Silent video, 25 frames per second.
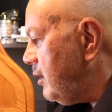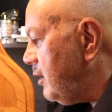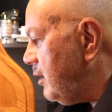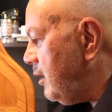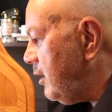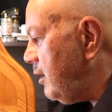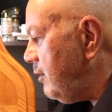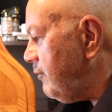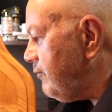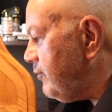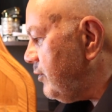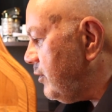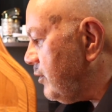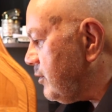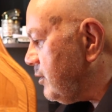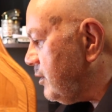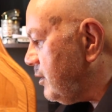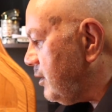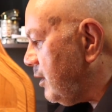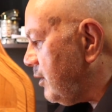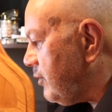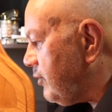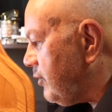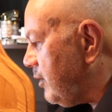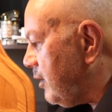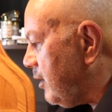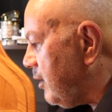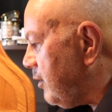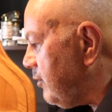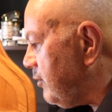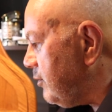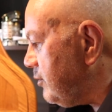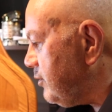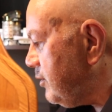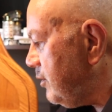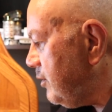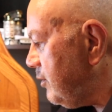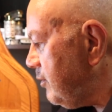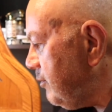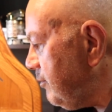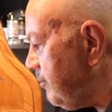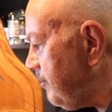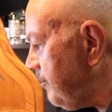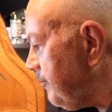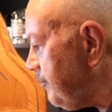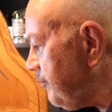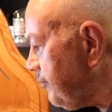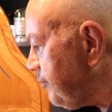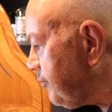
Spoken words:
Eve looked at the other two.